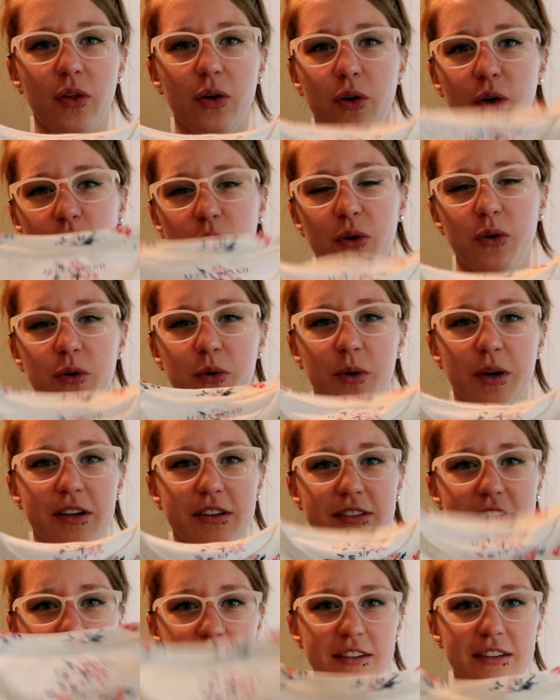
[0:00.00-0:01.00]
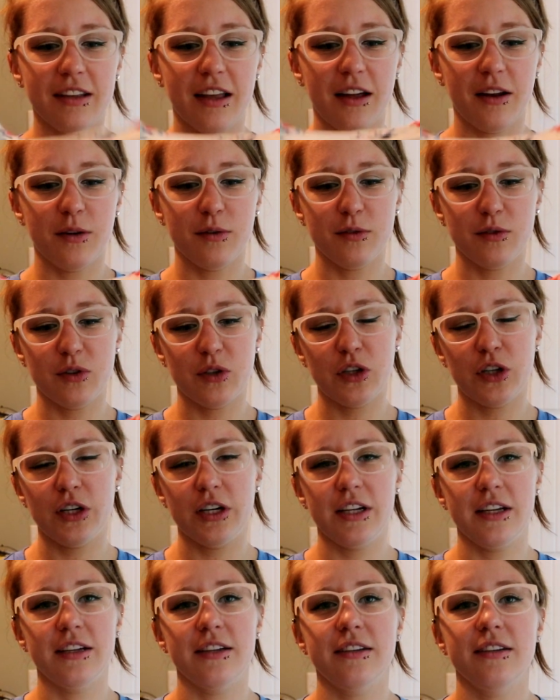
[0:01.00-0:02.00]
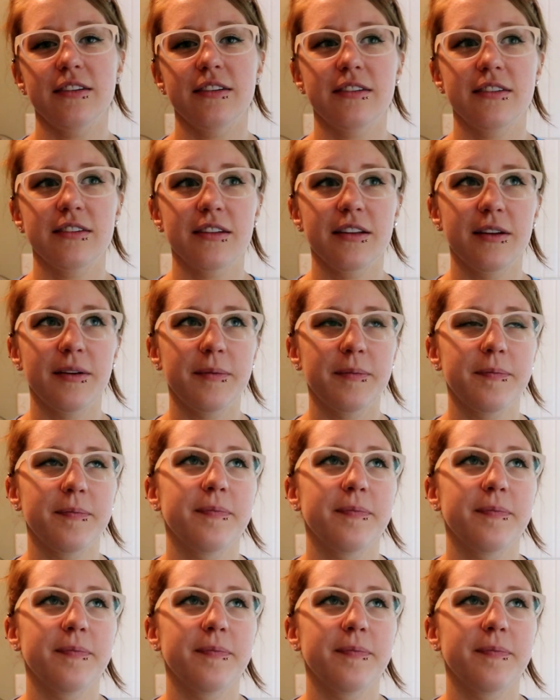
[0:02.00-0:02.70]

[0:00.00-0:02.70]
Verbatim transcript: the girl who wears this kind of shirt is